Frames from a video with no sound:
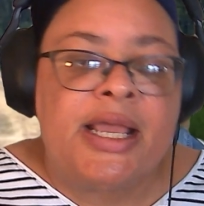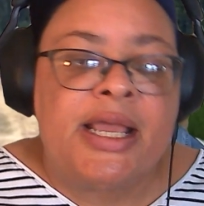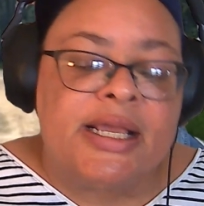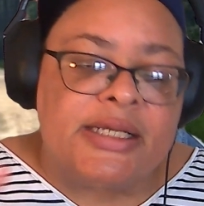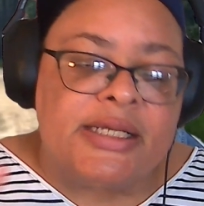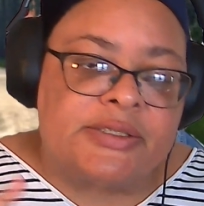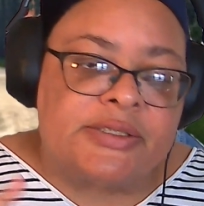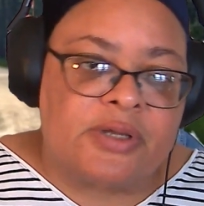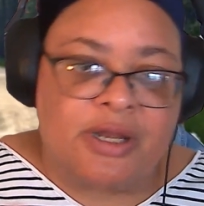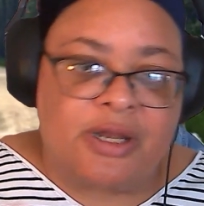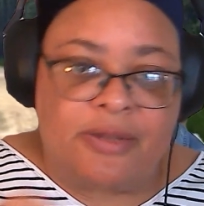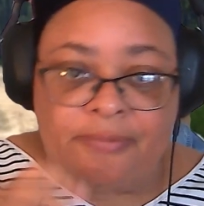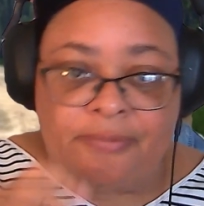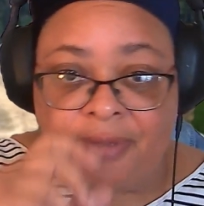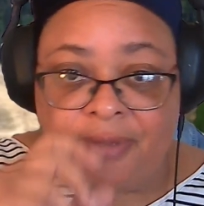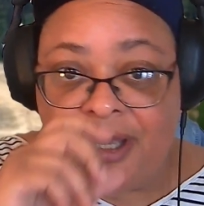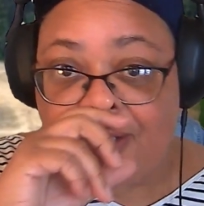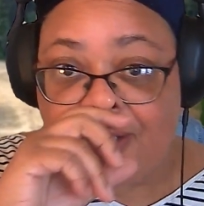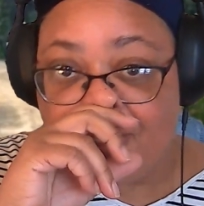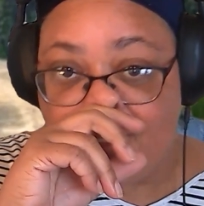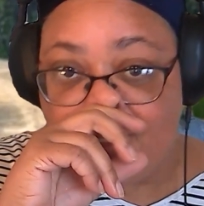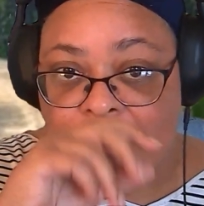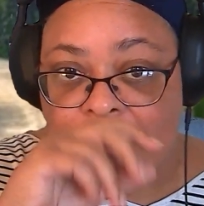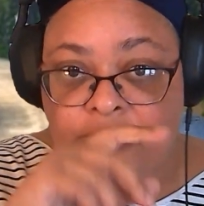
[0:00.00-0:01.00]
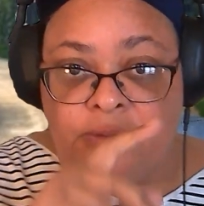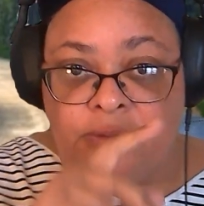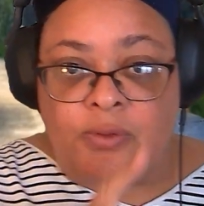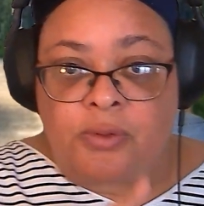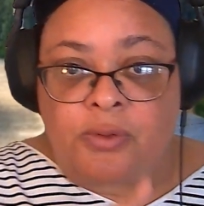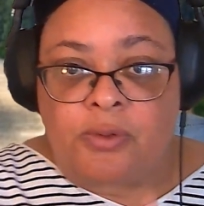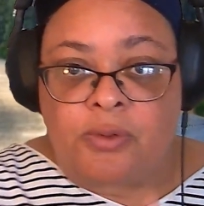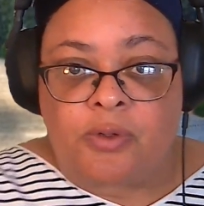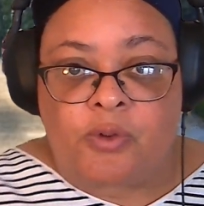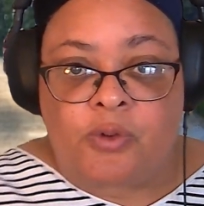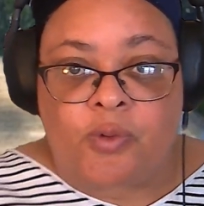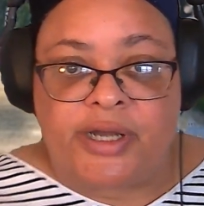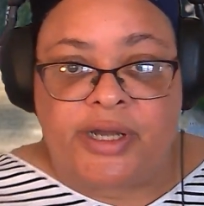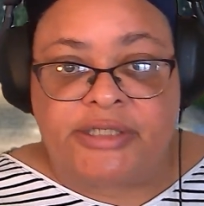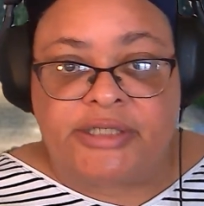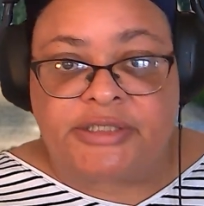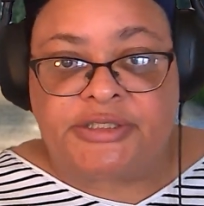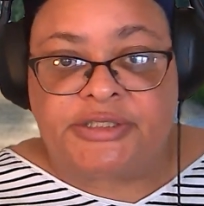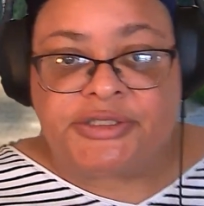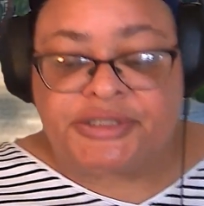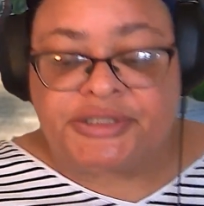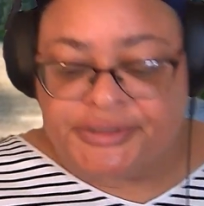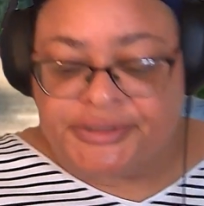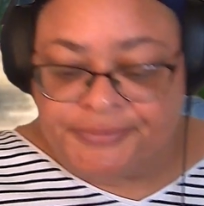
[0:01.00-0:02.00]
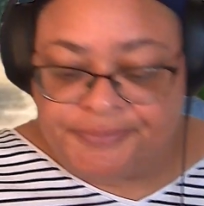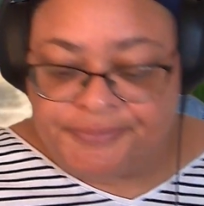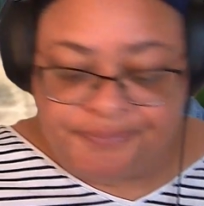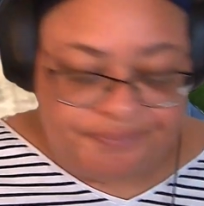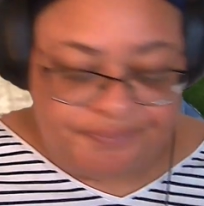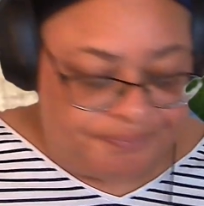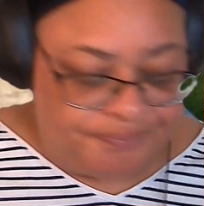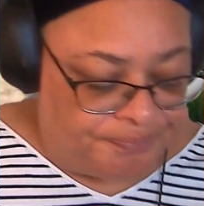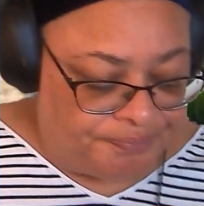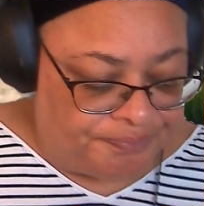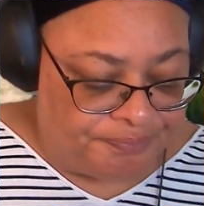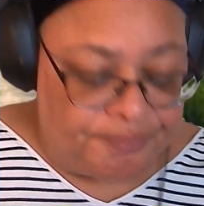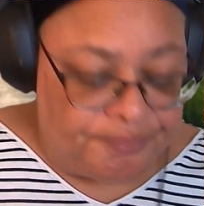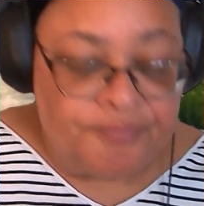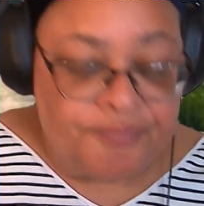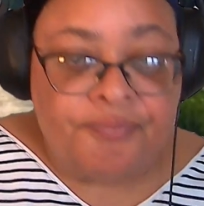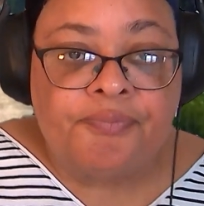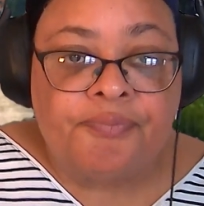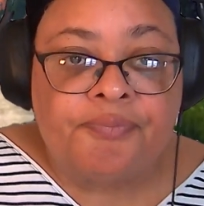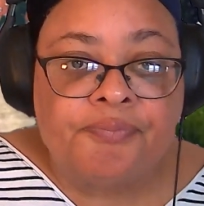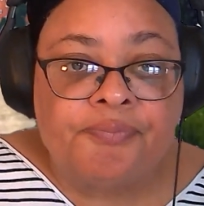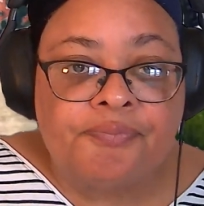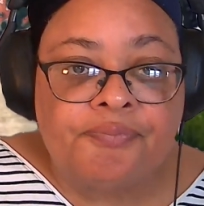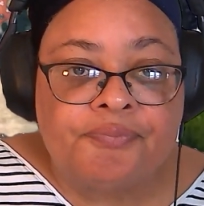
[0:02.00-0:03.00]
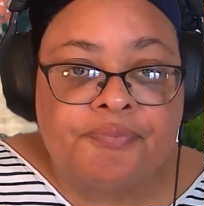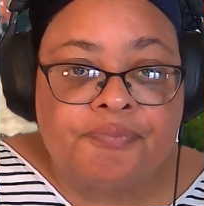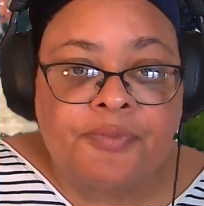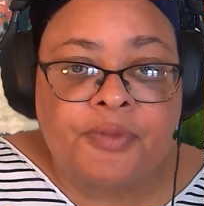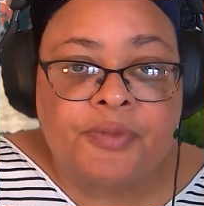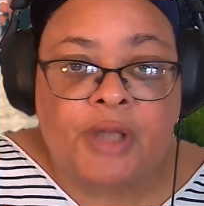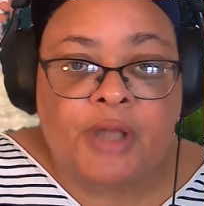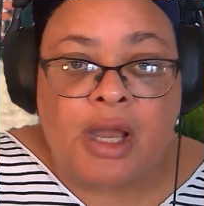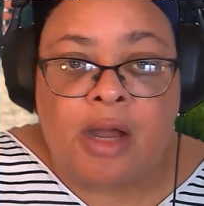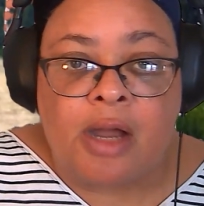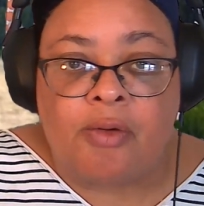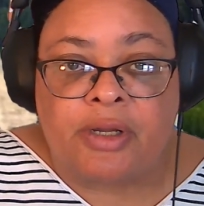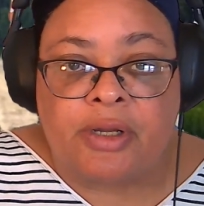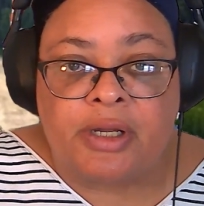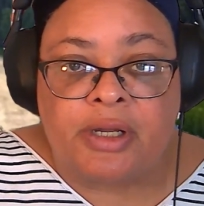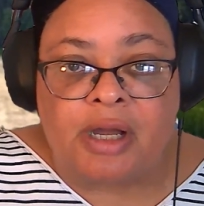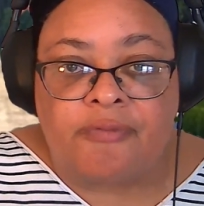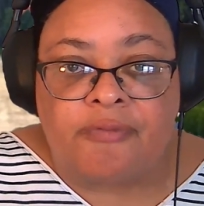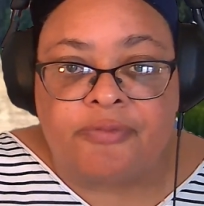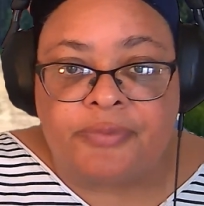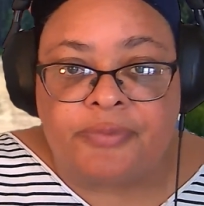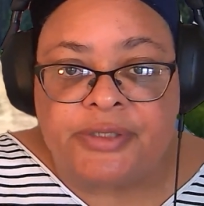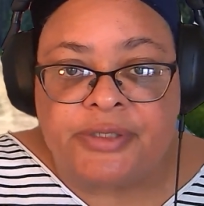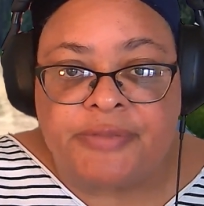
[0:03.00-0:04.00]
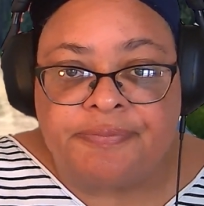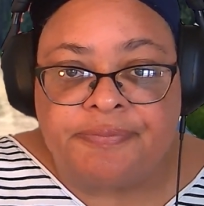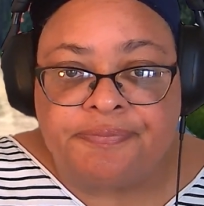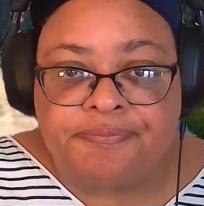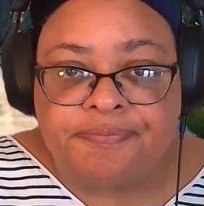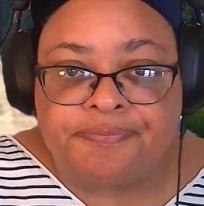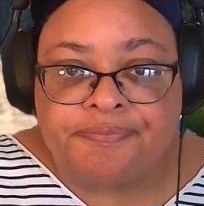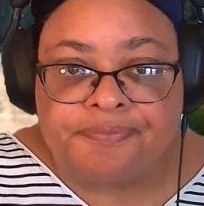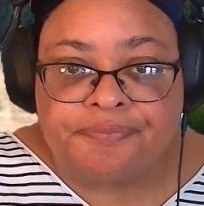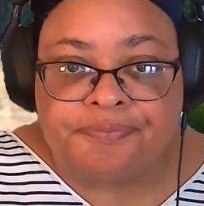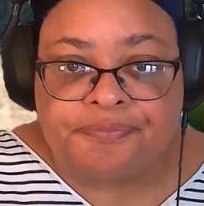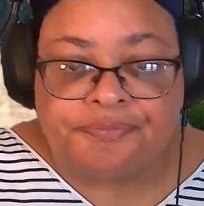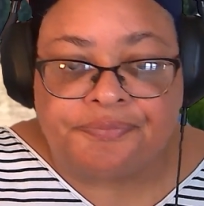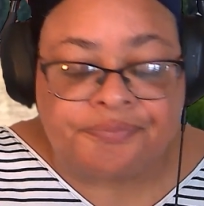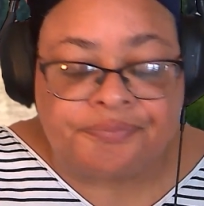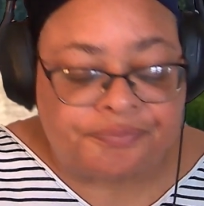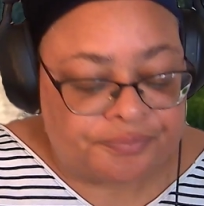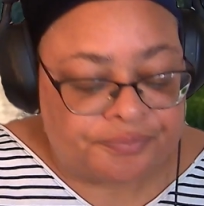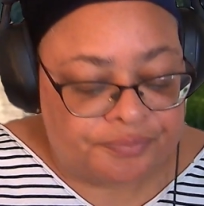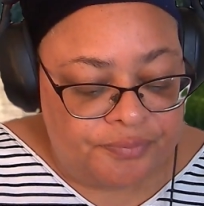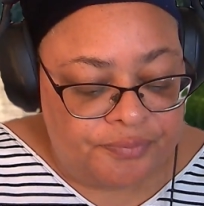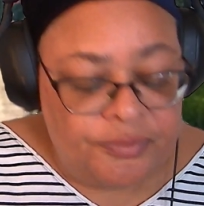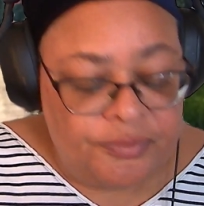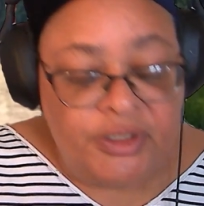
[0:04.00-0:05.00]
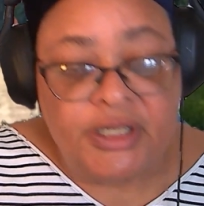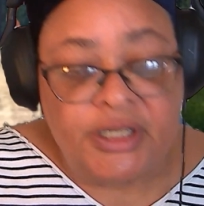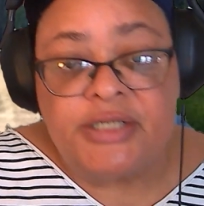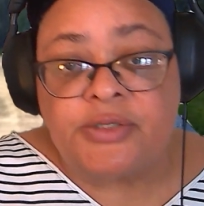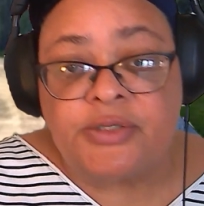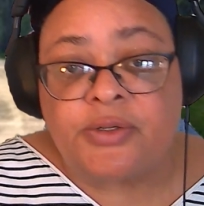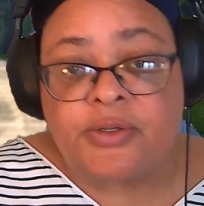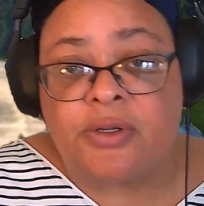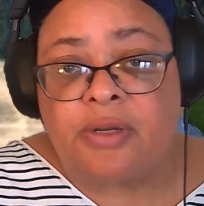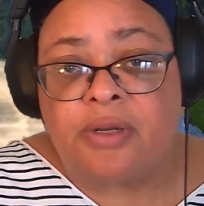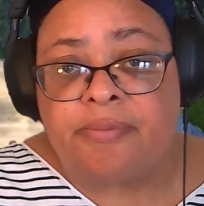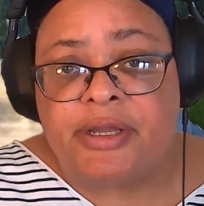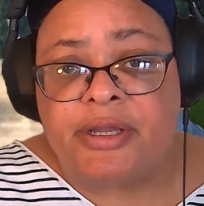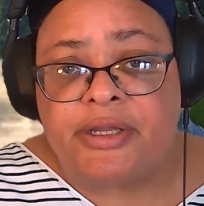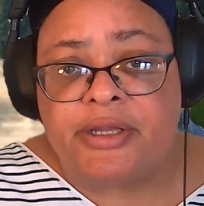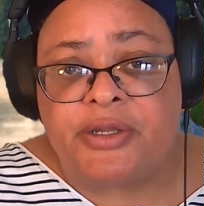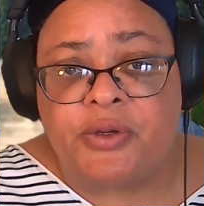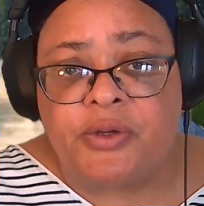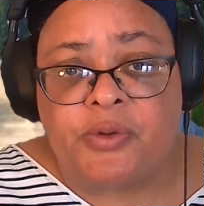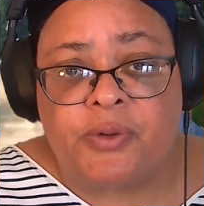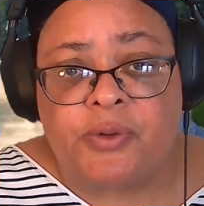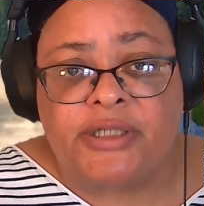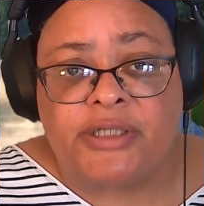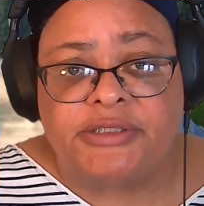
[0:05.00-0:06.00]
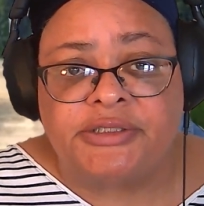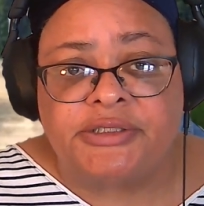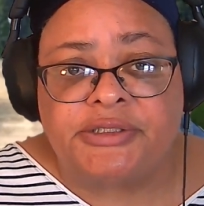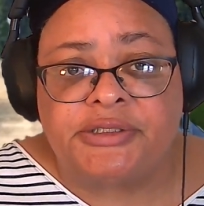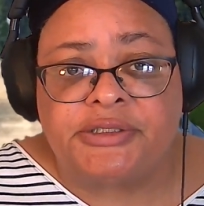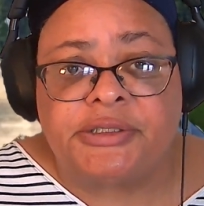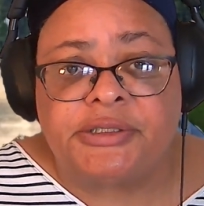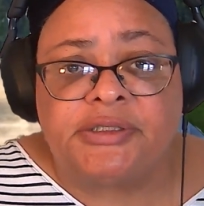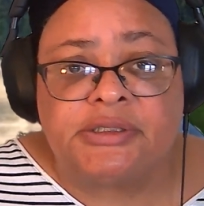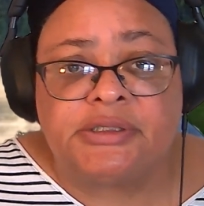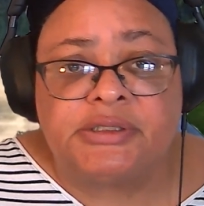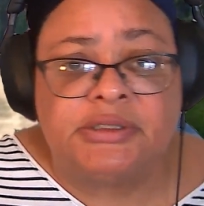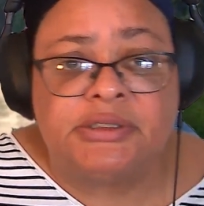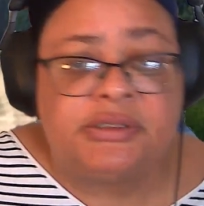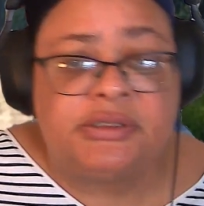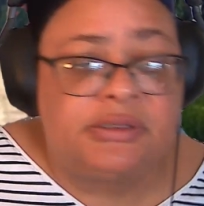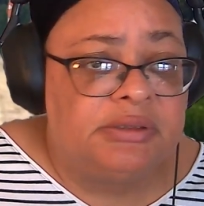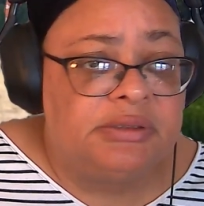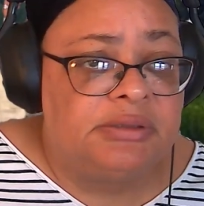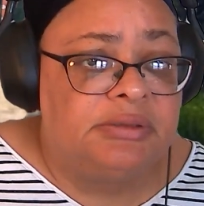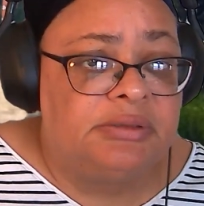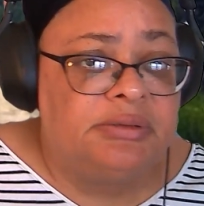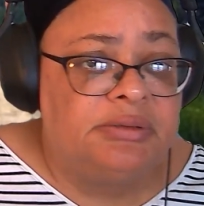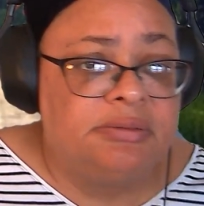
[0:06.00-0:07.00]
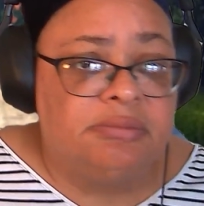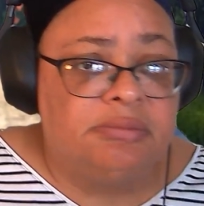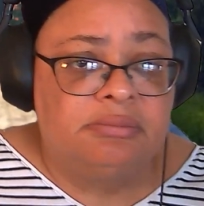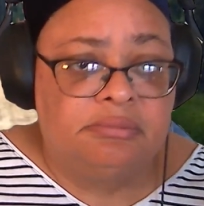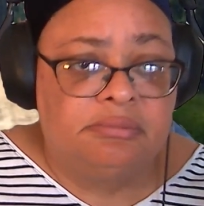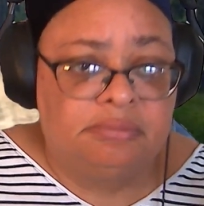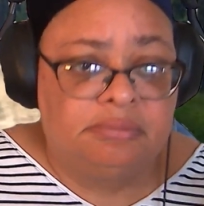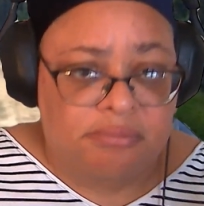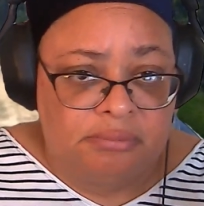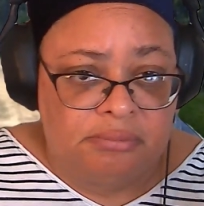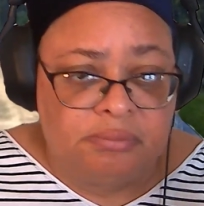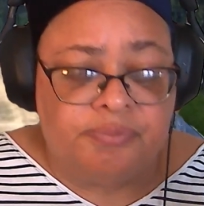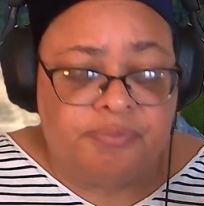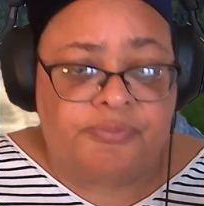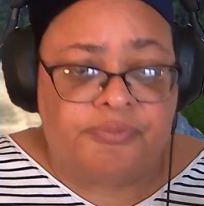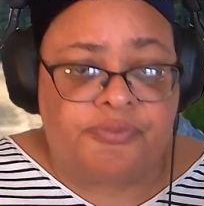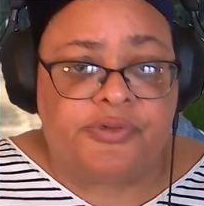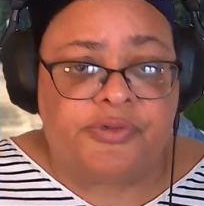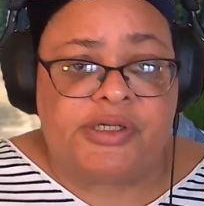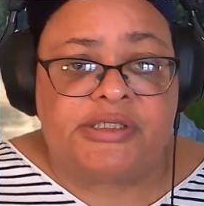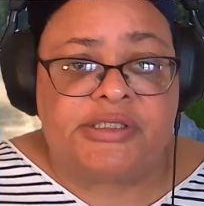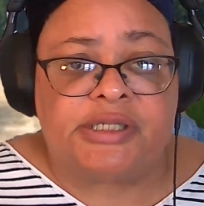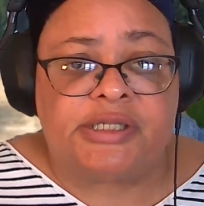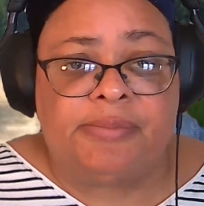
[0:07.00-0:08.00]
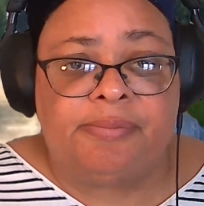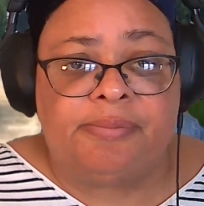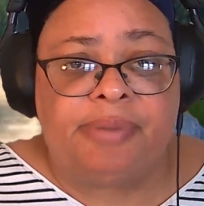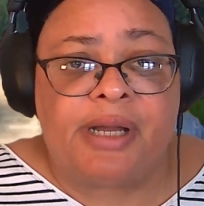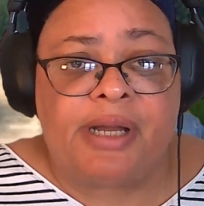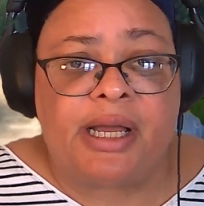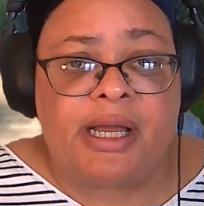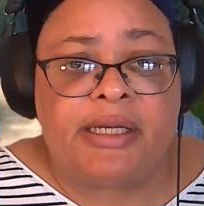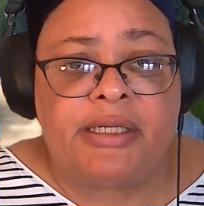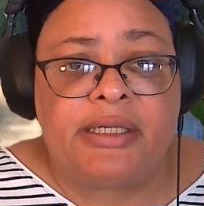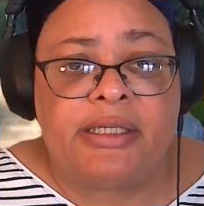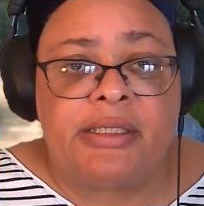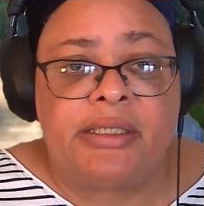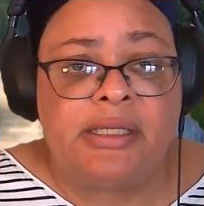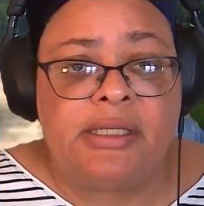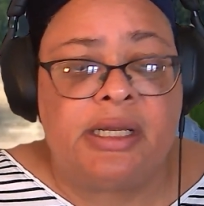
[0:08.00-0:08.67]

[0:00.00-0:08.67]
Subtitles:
going to make you question our government. It's going to make you question President Biden.